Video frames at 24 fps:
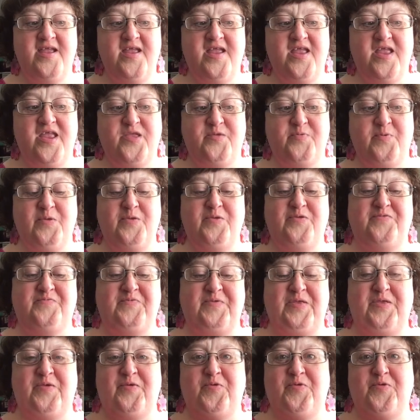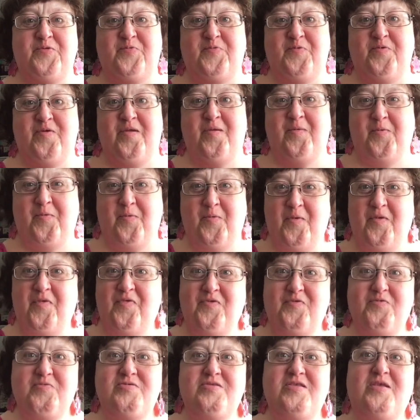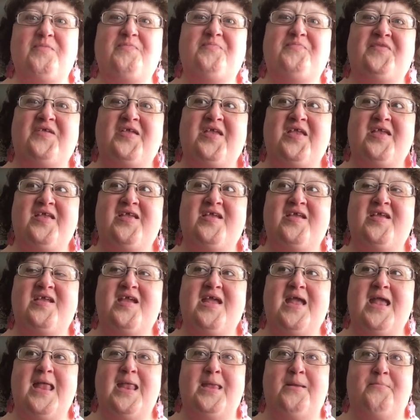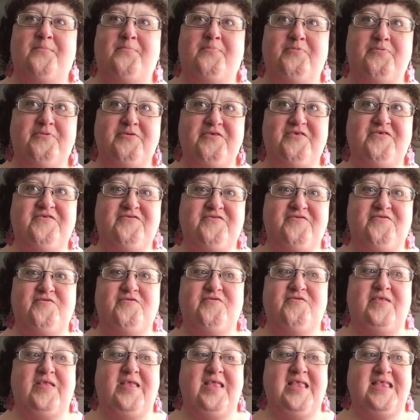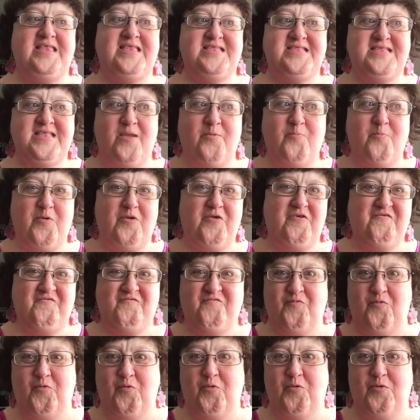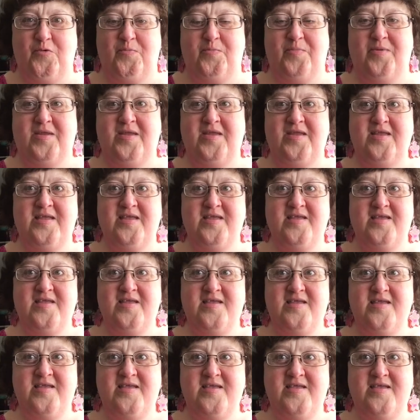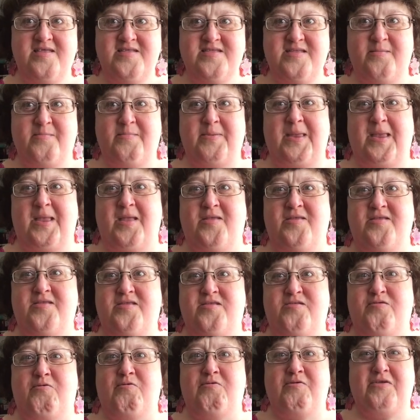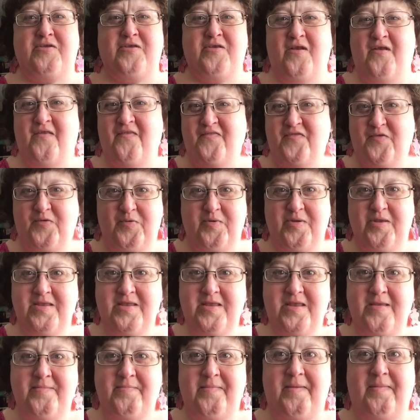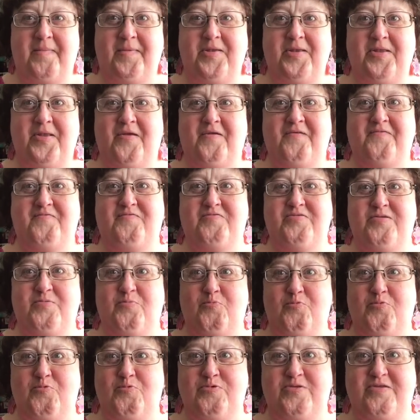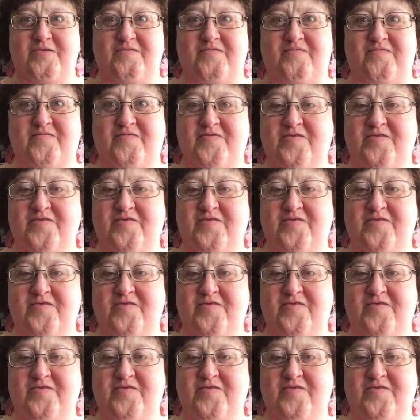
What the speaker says: it's one of those videos where I'm going through something and I'm pretty sure that in some way or form somebody else has already gone through it and maybe can offer some words of